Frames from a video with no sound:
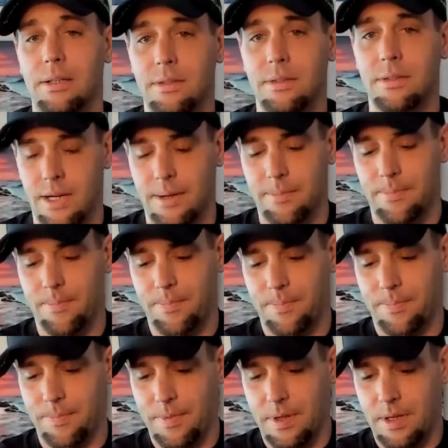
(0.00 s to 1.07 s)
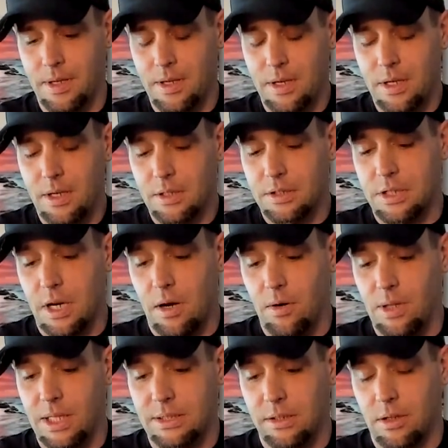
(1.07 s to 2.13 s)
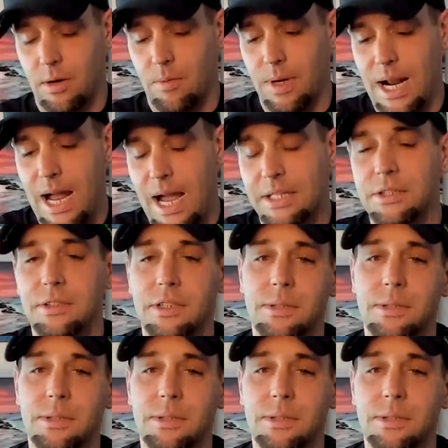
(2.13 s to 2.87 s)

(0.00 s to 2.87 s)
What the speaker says: okay? So let's look at what actions this